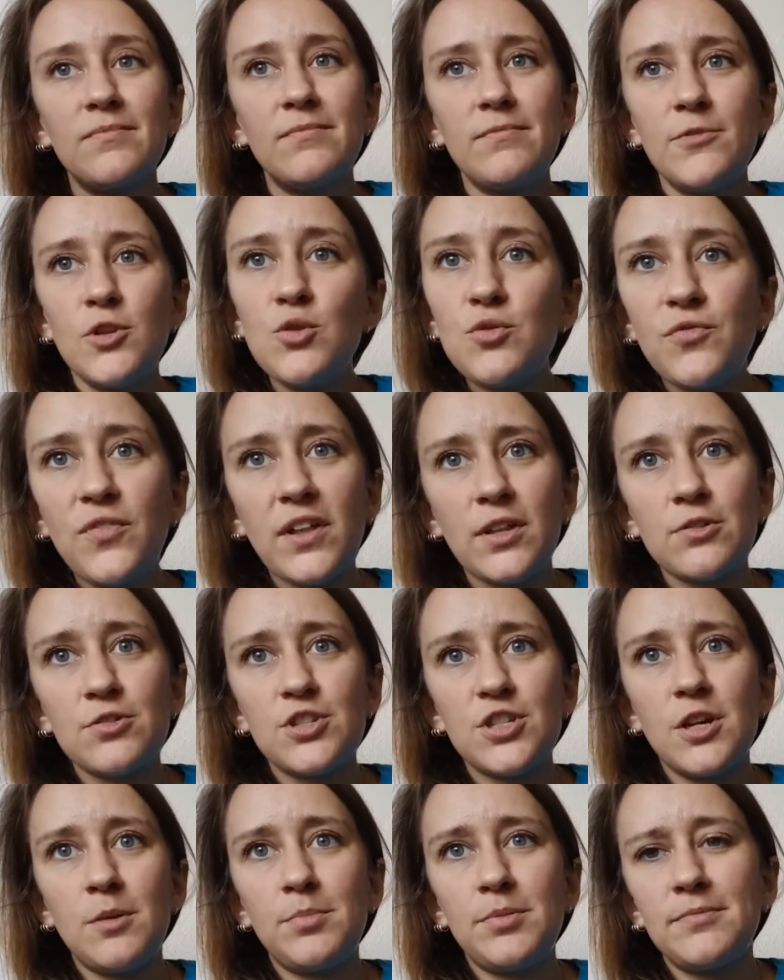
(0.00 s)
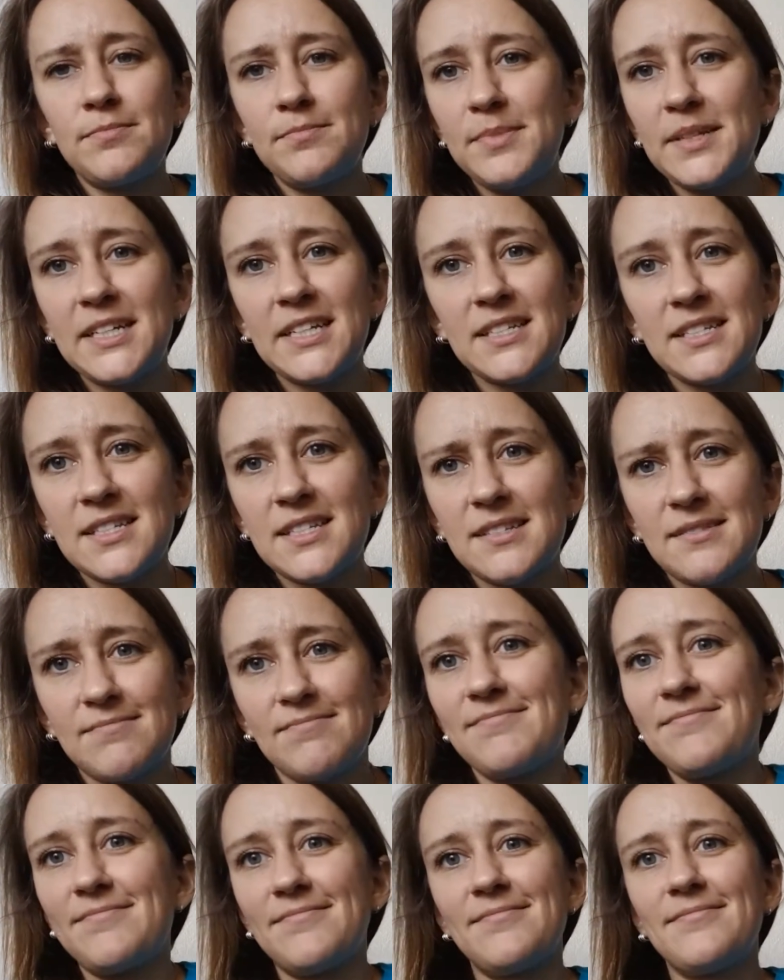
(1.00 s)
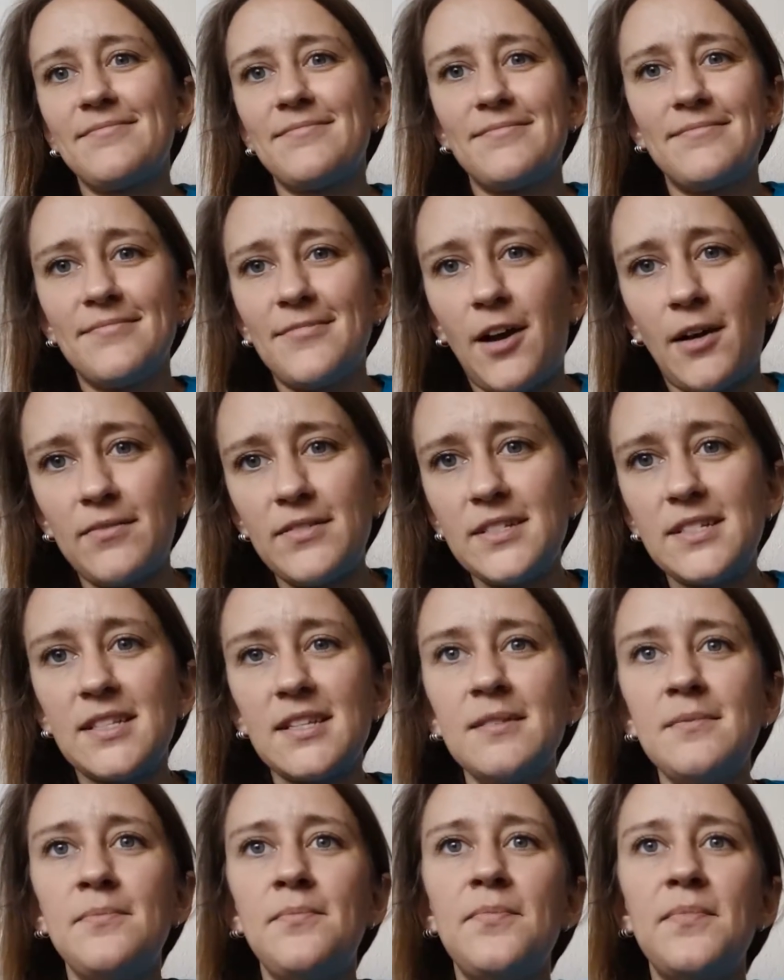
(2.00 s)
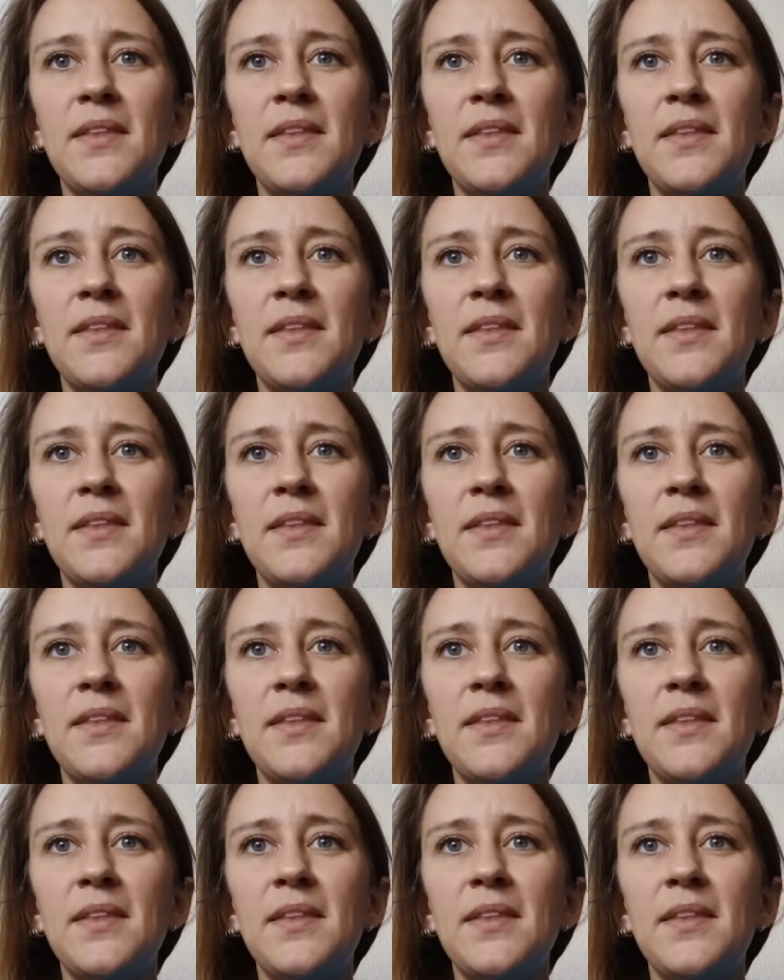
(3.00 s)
Youth fellowship, because obviously.